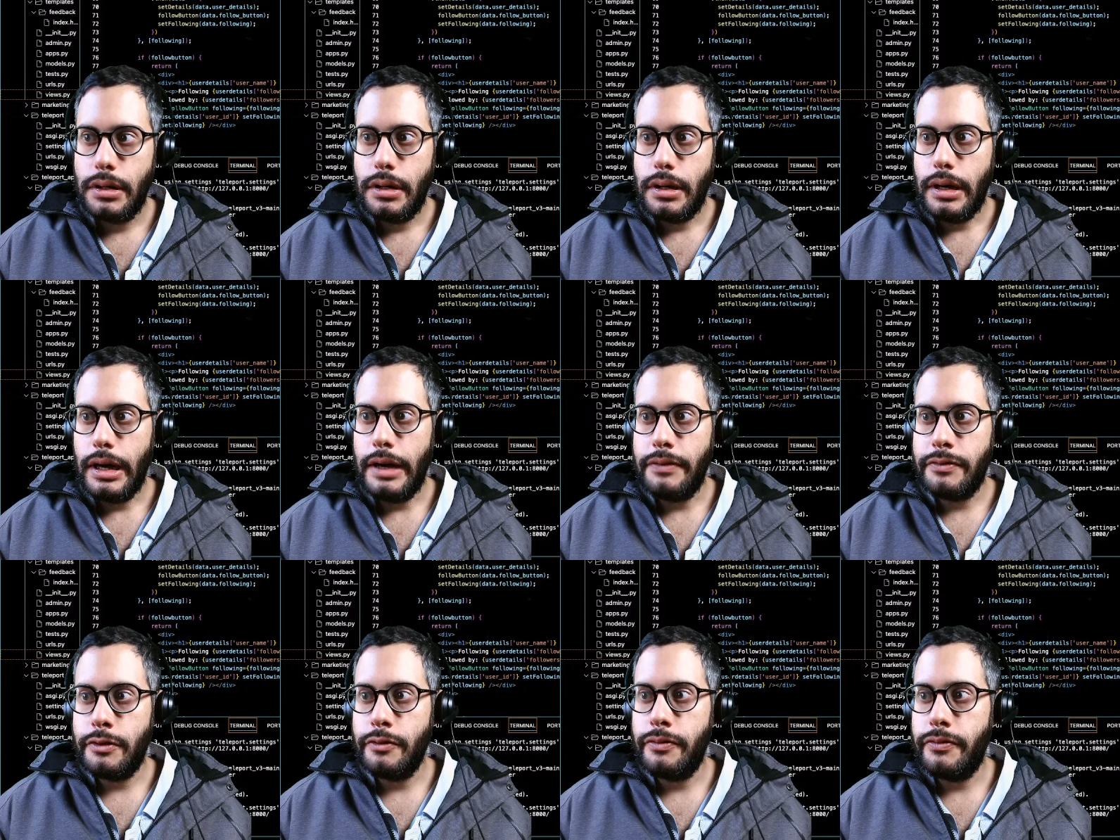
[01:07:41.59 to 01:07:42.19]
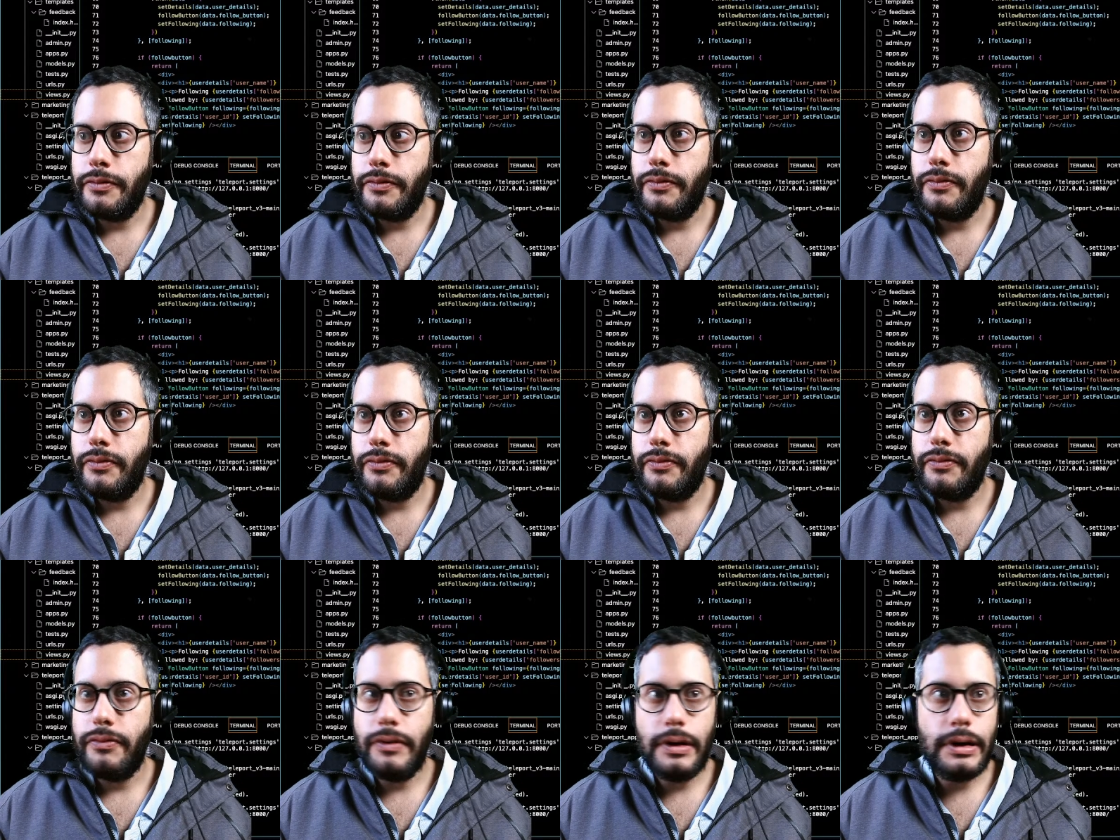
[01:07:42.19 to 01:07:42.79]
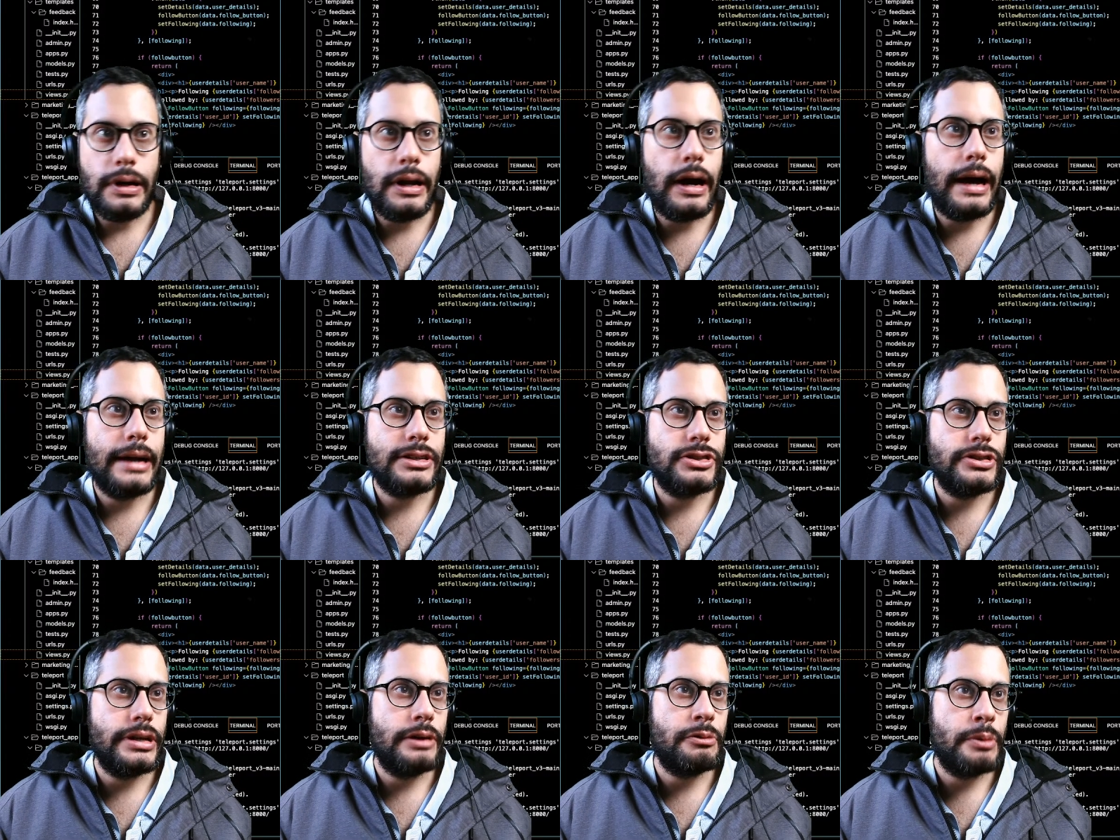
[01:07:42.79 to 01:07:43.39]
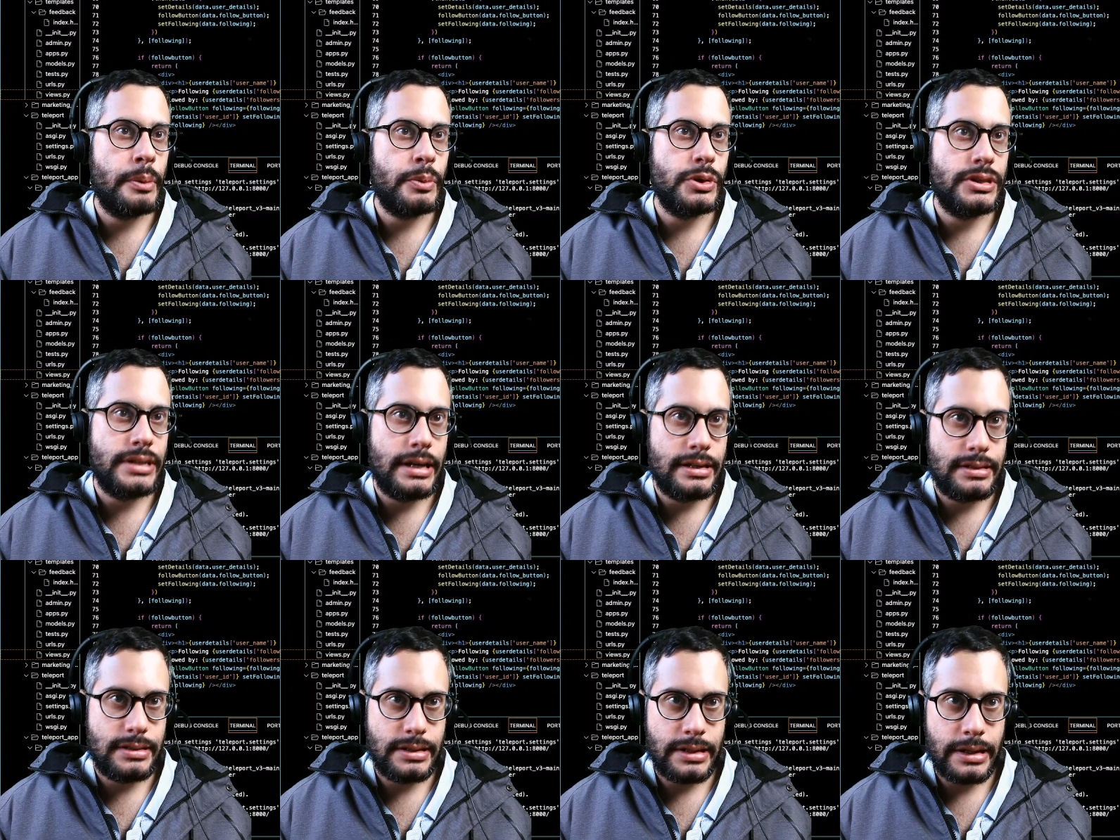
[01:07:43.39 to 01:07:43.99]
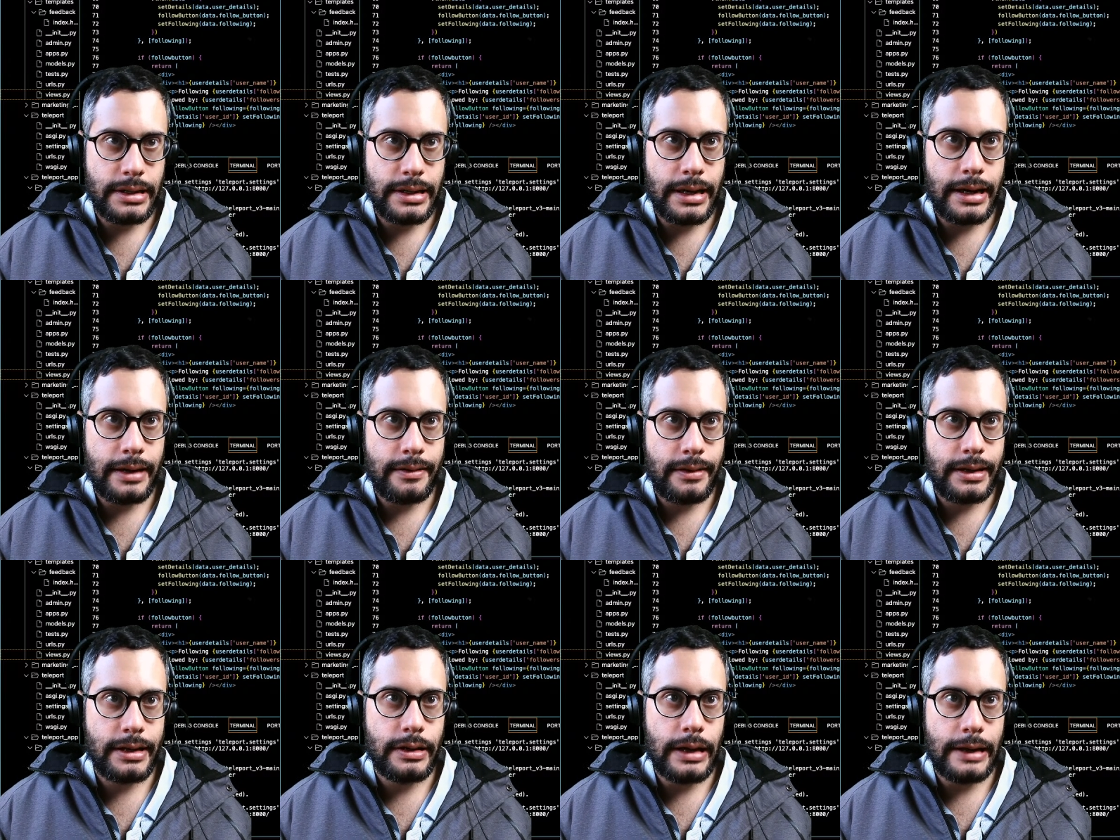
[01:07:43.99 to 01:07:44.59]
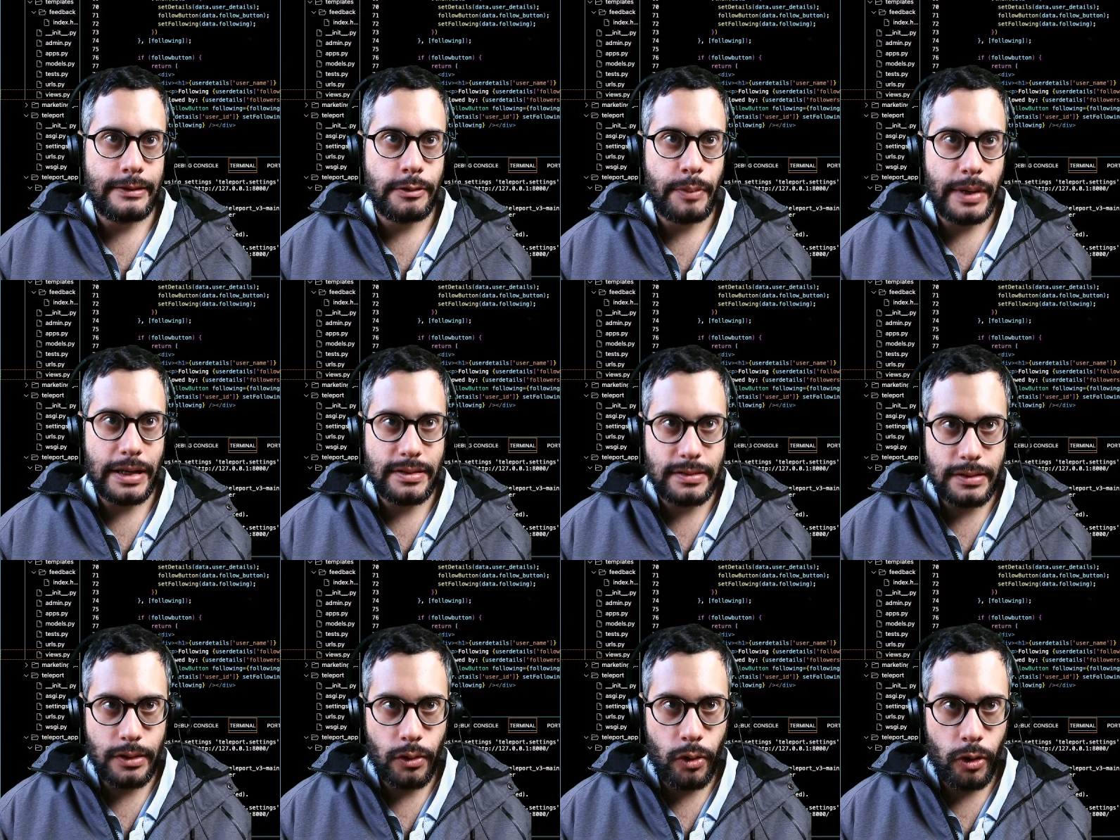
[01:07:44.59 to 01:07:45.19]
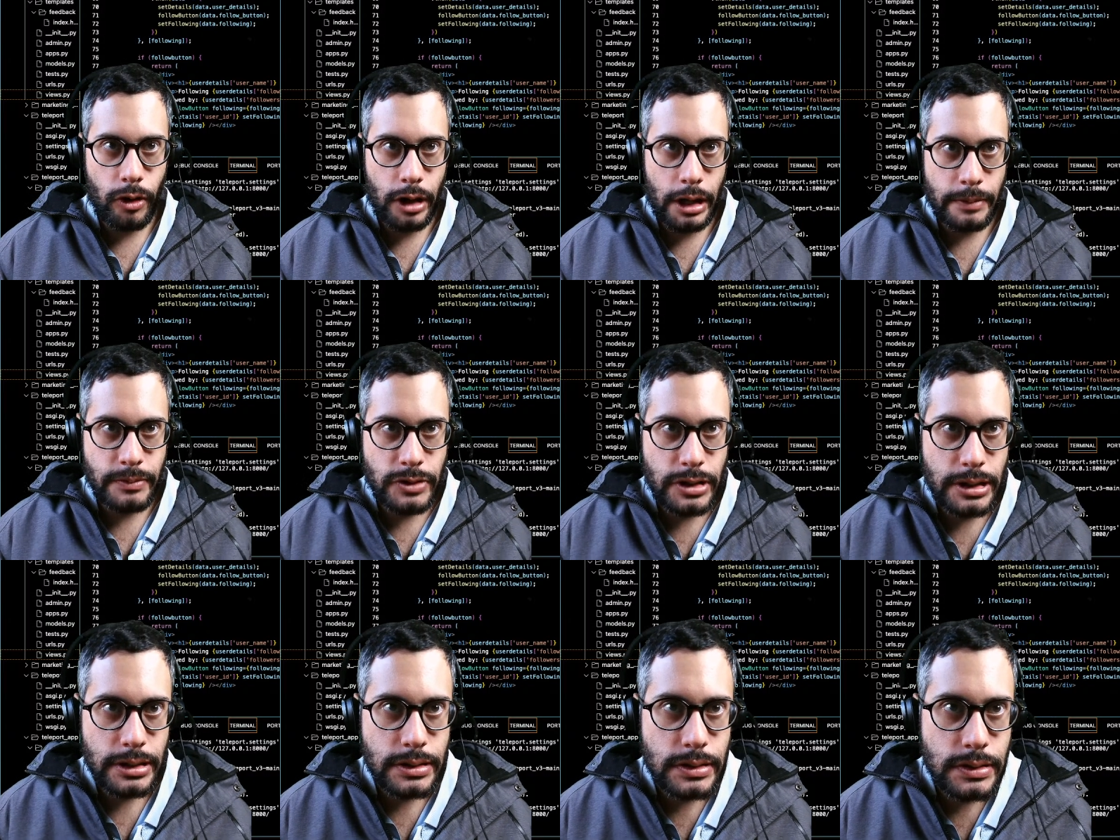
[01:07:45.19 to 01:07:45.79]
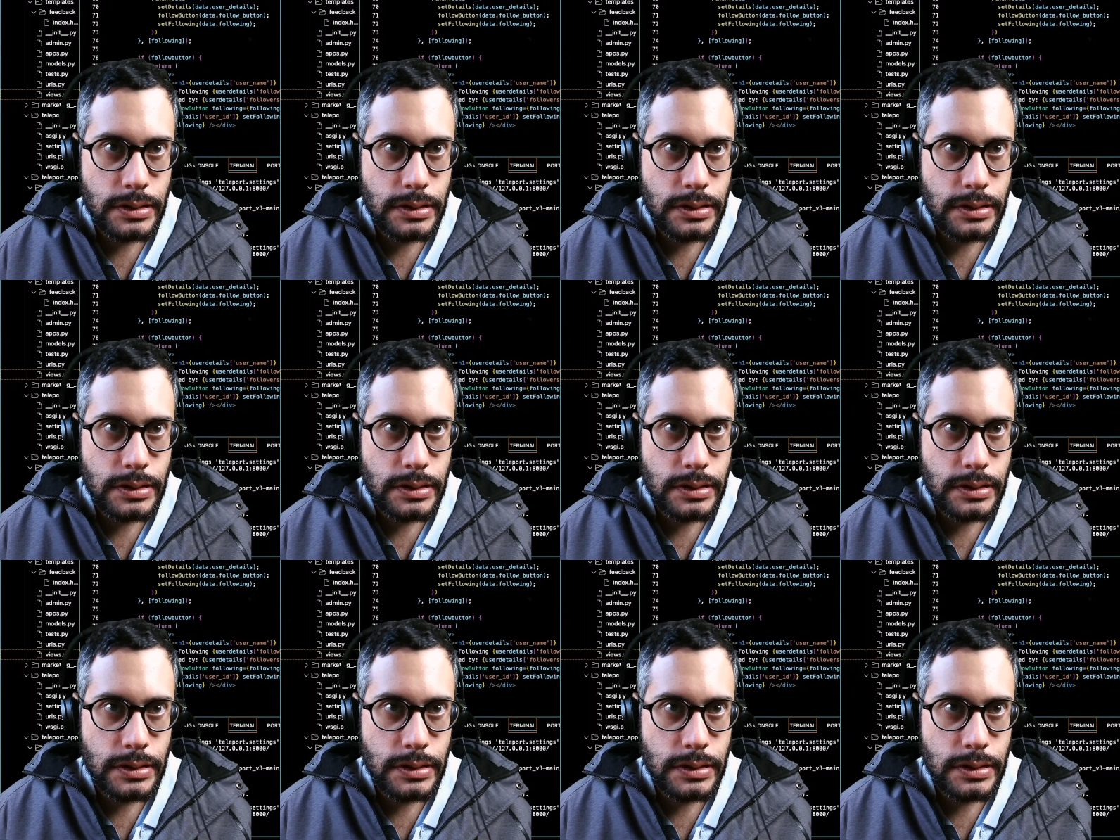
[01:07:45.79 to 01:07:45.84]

I have to, no, actually I remember testing it. Yeah, I think you have to pass the whole object.